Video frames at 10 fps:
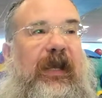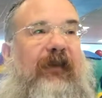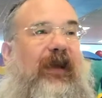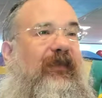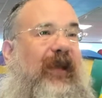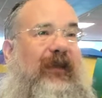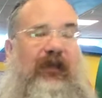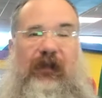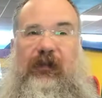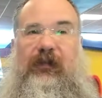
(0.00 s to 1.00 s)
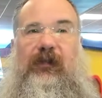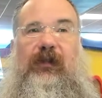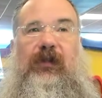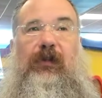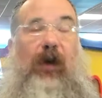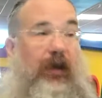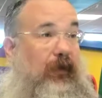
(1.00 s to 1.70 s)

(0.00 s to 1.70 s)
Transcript: if I say to you, you want,